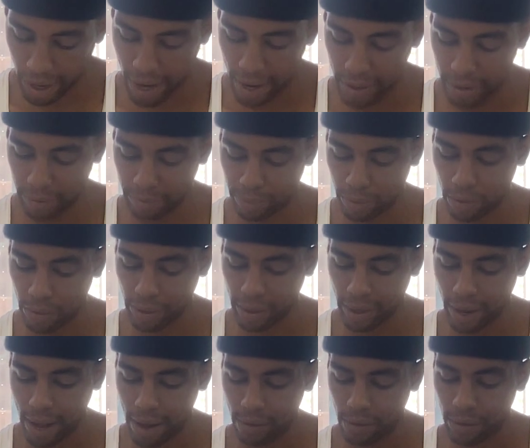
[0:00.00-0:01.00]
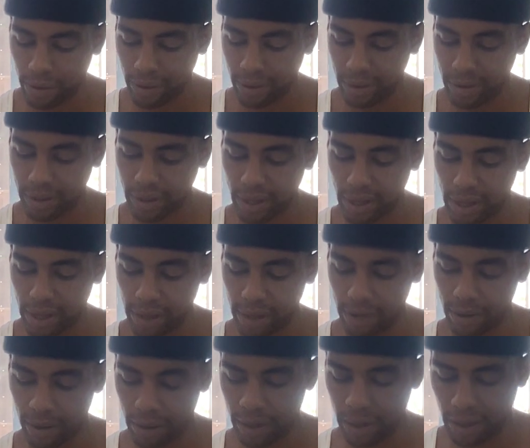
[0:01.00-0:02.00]
that has broken out on the skin.
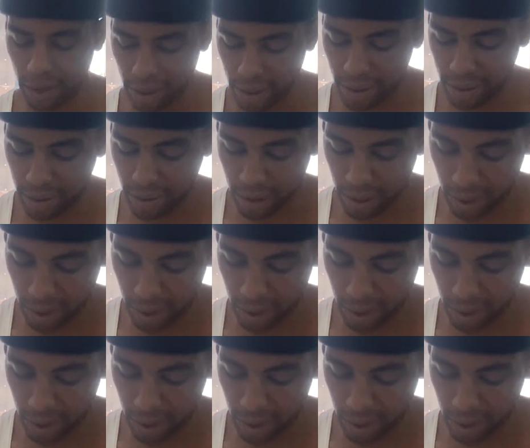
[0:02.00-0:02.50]
He is